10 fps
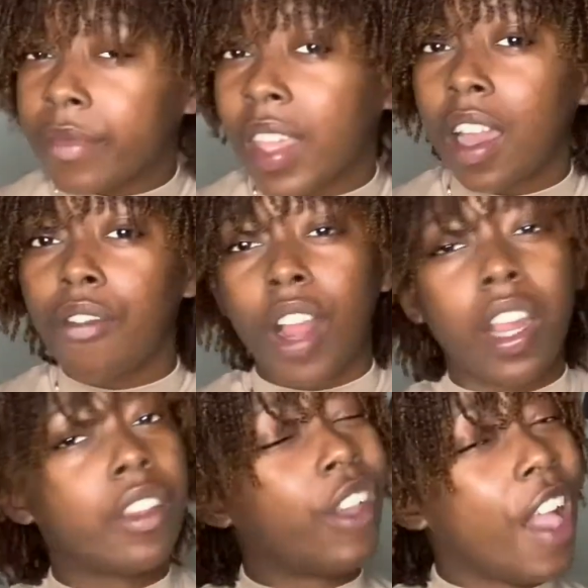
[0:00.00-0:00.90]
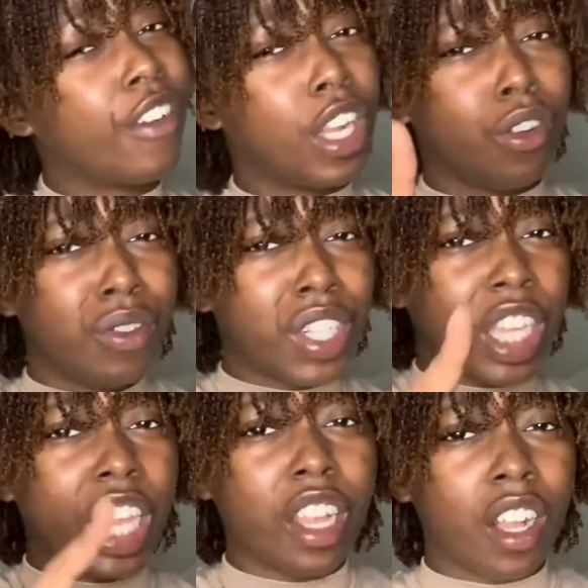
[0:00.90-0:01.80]
whether you have a
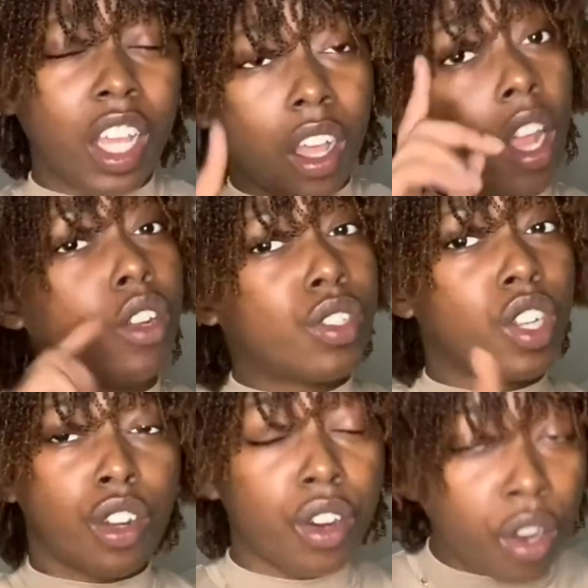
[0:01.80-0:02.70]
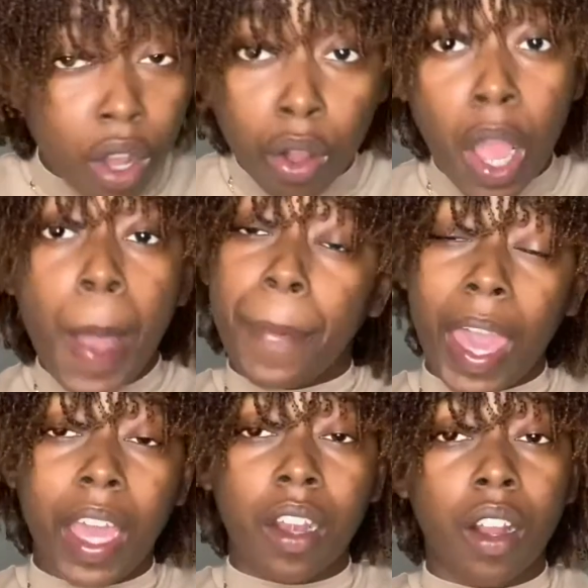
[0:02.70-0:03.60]
looser curl
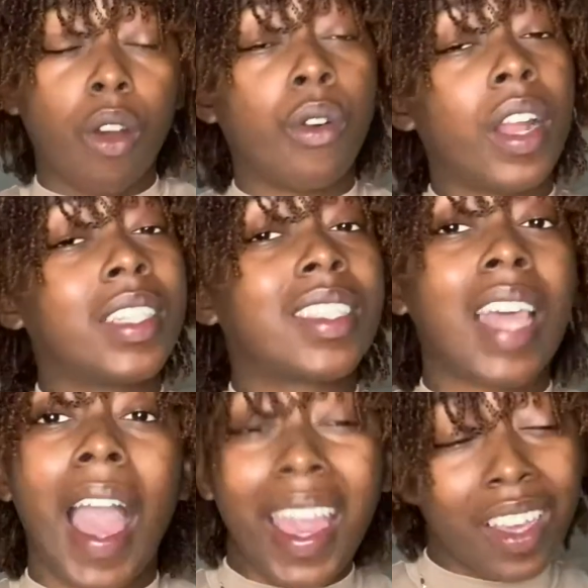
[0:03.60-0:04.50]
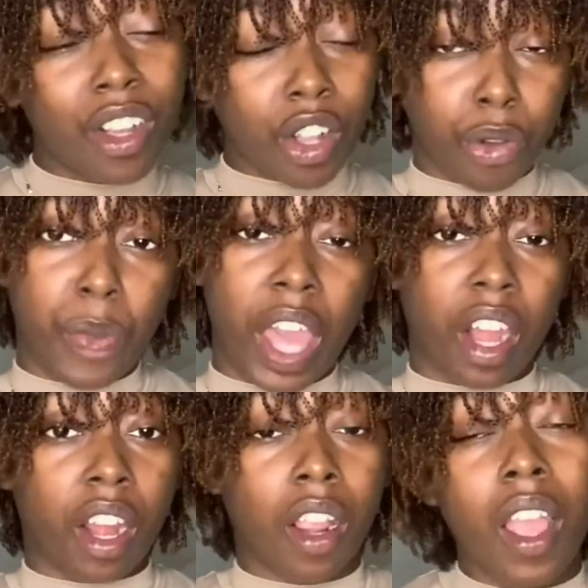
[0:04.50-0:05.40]
pattern or a tight curl
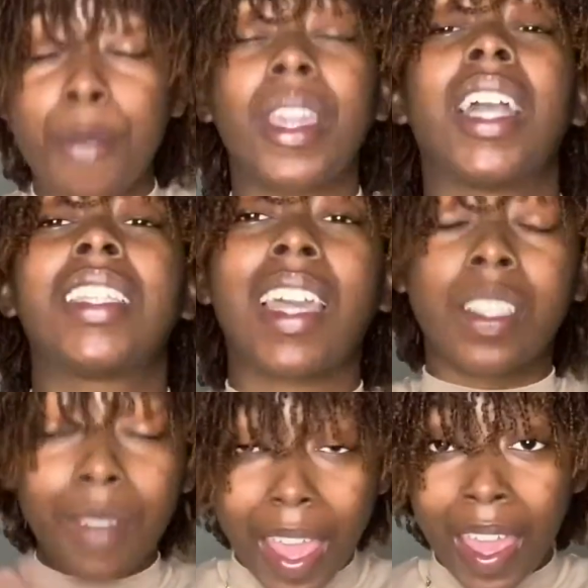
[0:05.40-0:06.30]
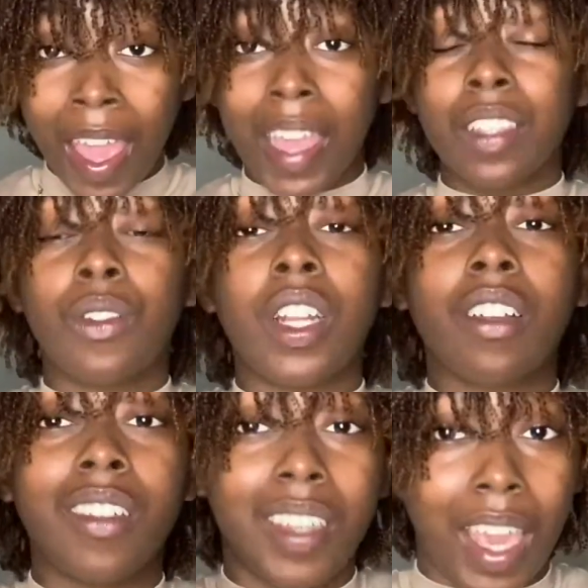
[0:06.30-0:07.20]
pattern, because guess what, it's going to
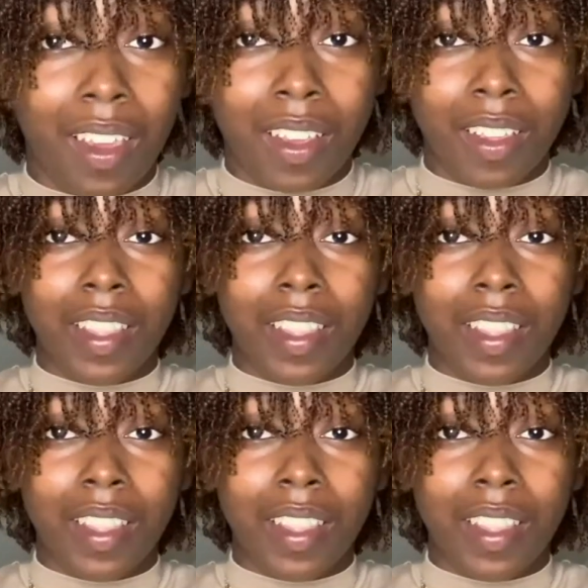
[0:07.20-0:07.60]
create that